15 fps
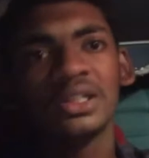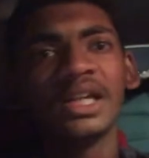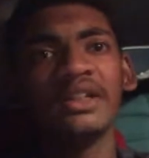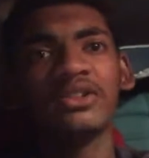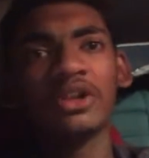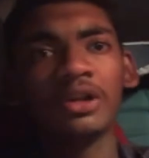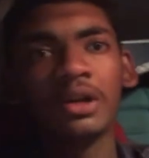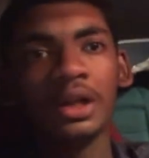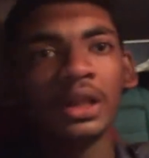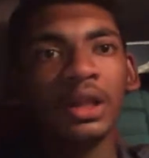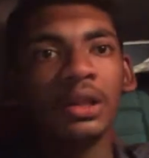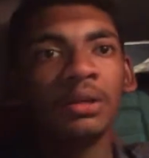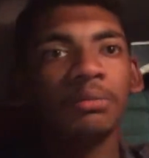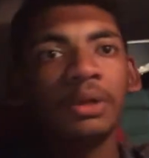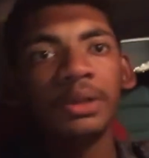That's all.
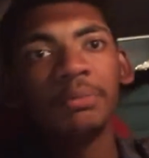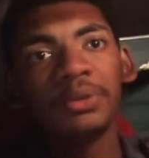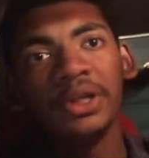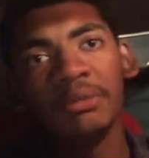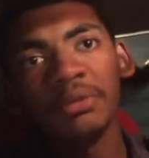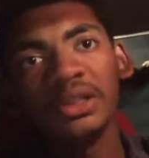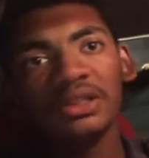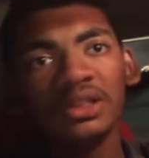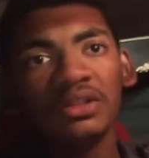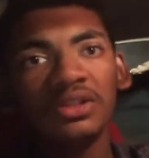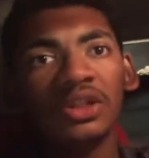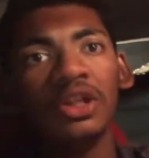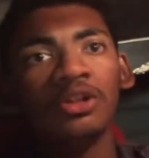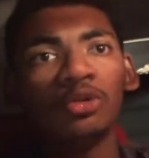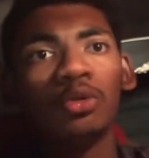But pretty much
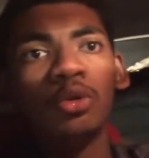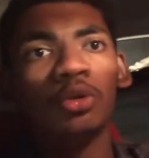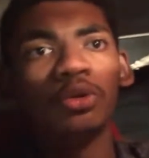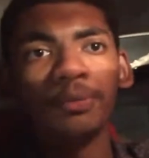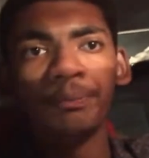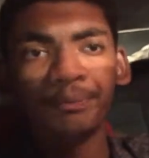it's good.